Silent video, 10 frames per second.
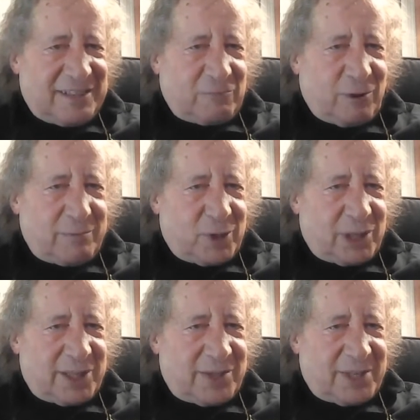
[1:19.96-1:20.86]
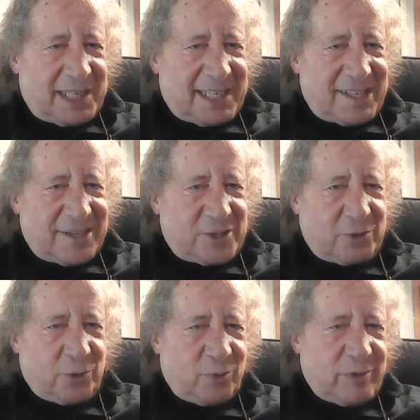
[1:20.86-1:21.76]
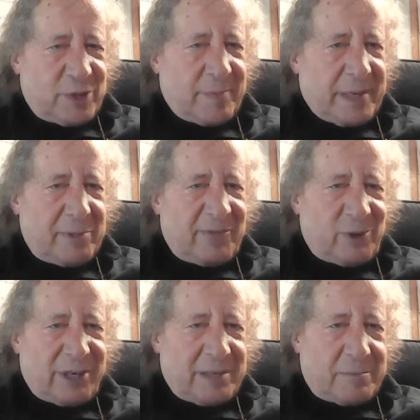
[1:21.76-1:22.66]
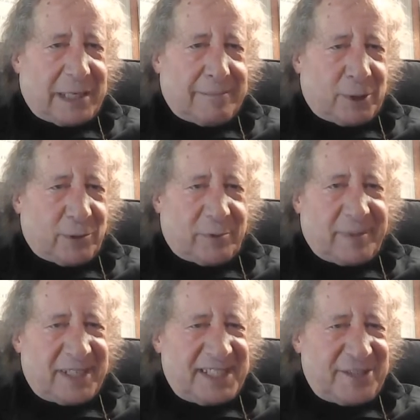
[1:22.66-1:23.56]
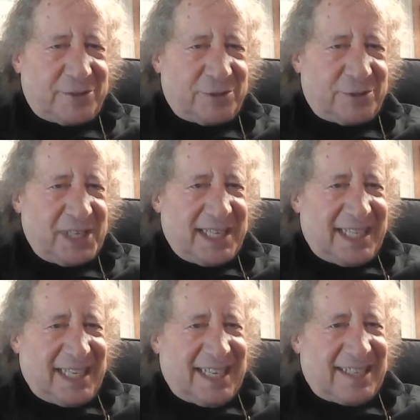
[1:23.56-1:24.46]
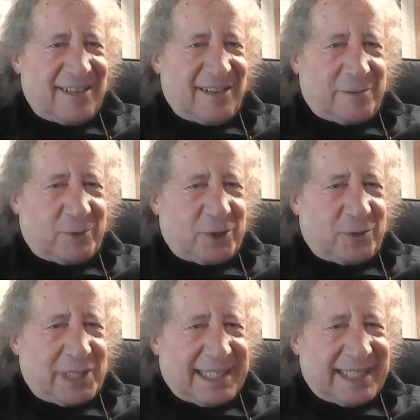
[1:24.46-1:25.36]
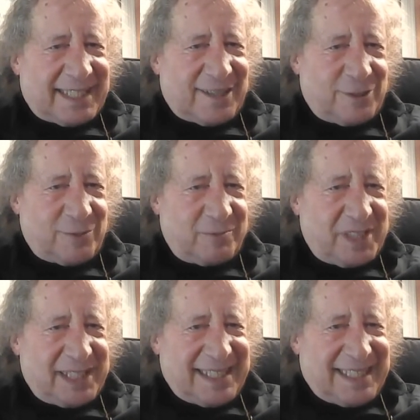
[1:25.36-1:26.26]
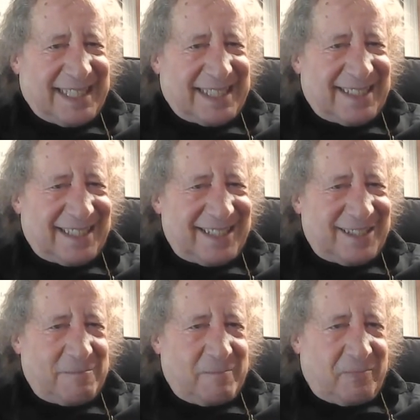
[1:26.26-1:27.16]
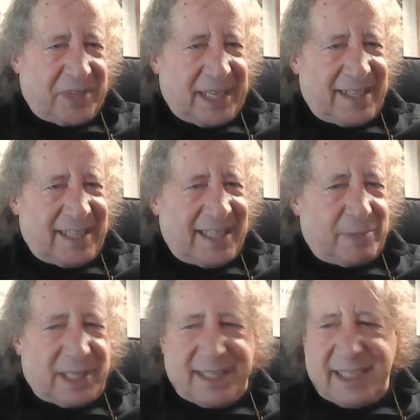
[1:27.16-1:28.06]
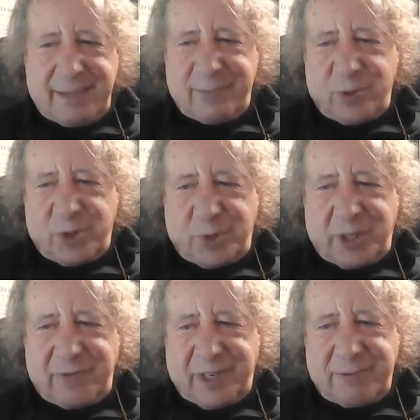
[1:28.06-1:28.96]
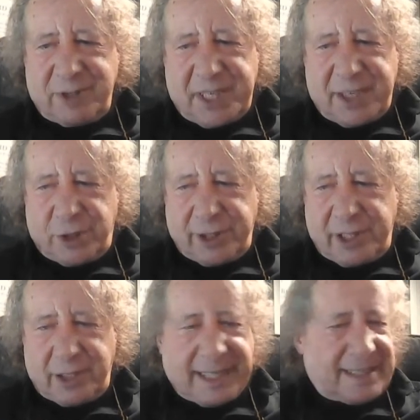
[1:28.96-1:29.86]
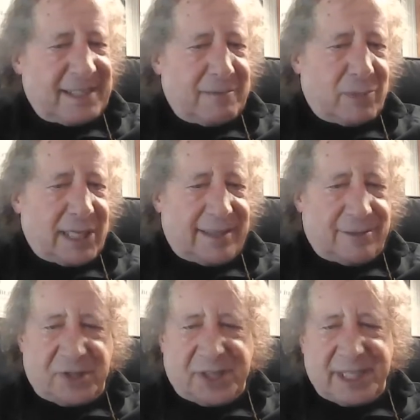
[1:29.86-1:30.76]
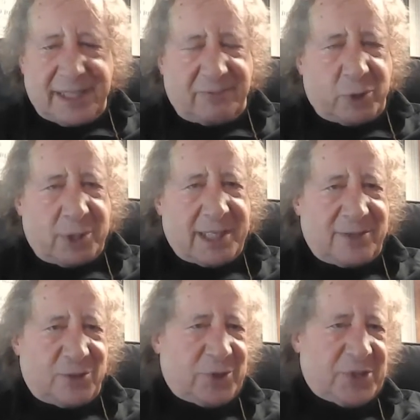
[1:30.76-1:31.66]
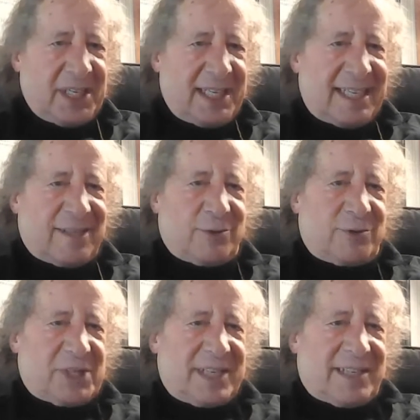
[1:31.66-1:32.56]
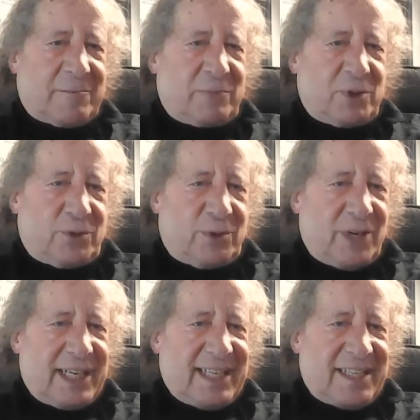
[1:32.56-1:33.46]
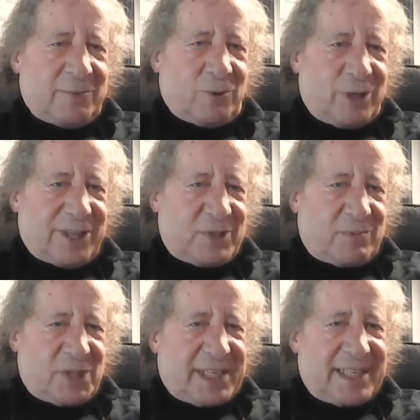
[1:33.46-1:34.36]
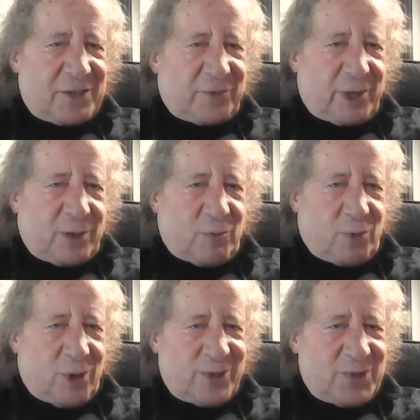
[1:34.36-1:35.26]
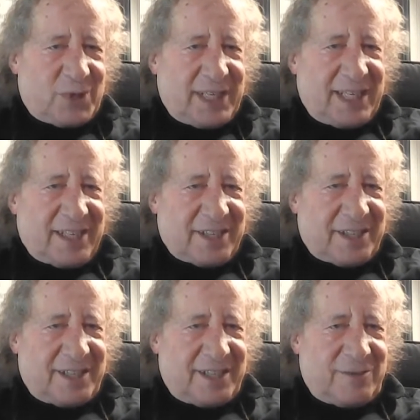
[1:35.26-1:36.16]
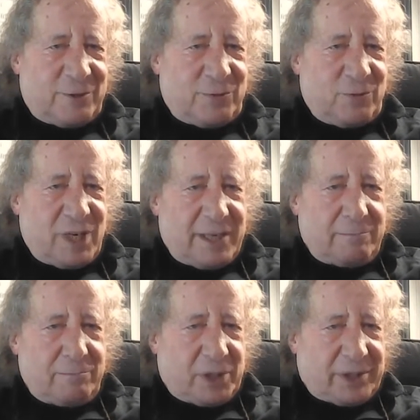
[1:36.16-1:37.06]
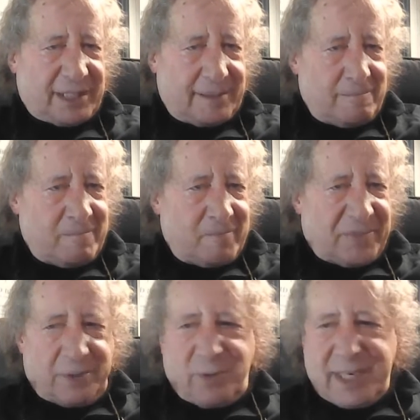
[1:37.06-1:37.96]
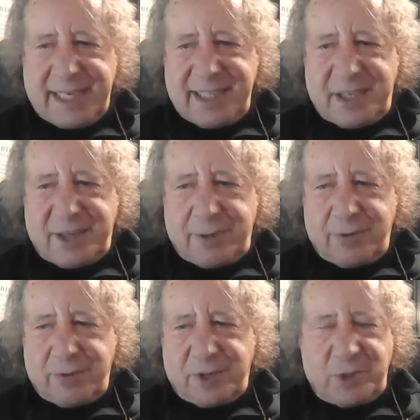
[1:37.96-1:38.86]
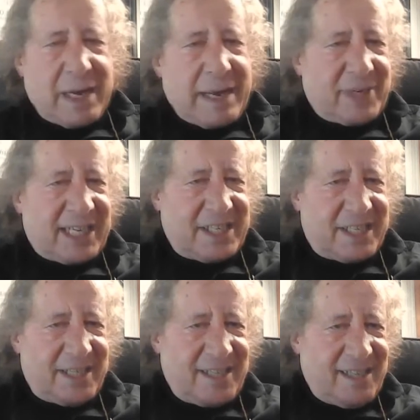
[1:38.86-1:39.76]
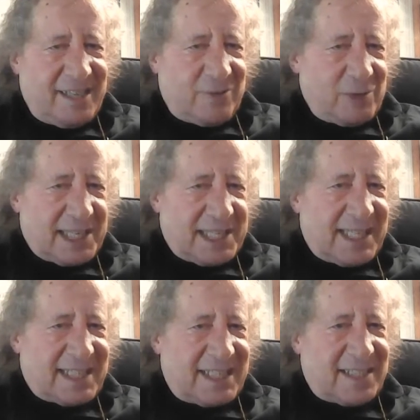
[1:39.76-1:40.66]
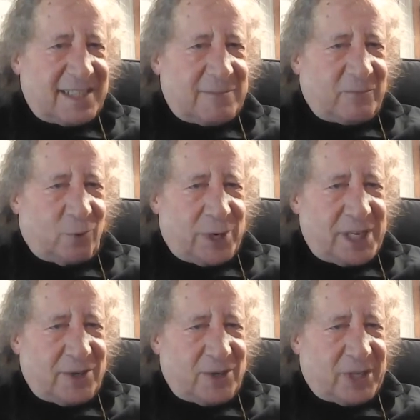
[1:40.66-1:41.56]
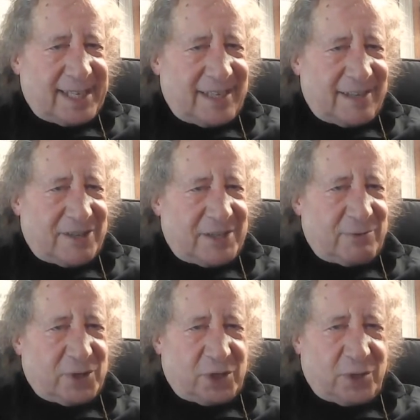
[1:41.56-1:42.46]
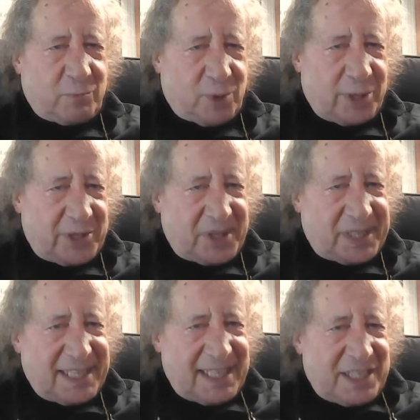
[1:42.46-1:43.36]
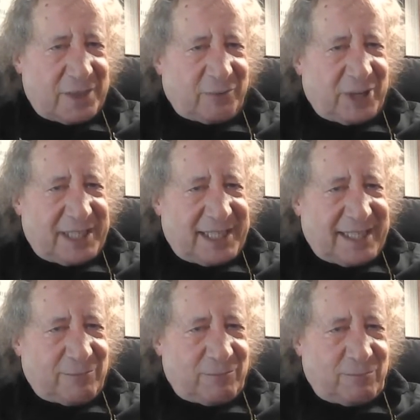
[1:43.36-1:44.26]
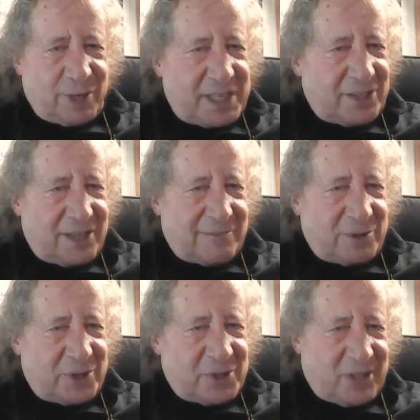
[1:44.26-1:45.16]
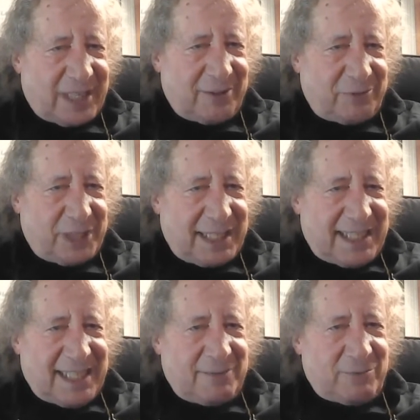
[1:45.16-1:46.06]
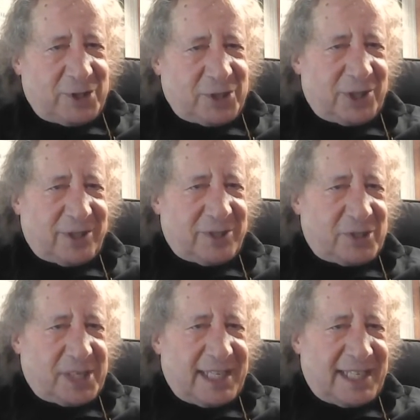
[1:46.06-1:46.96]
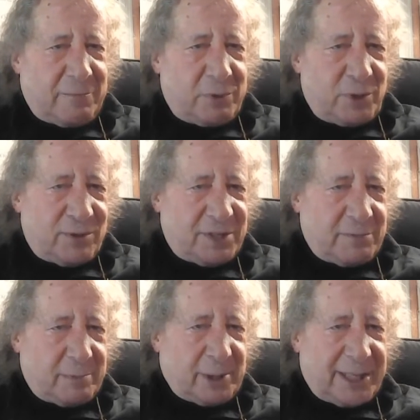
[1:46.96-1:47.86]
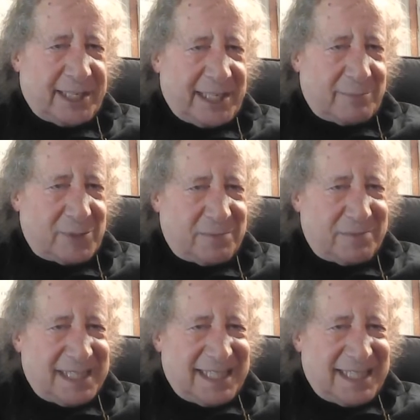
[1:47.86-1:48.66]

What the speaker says: One book under the desk at school, which may be very unpopular with my teachers, and another book when I got home at night. And then by the time I was 12, I was actually collecting minor scientific credentials. I co-designed a computer that won some science fair awards. The kid who built it went on to go to MIT. When I contacted him 40 years later, because he was so brilliant, to find out what he had done with his life, he was still designing computers that would play games.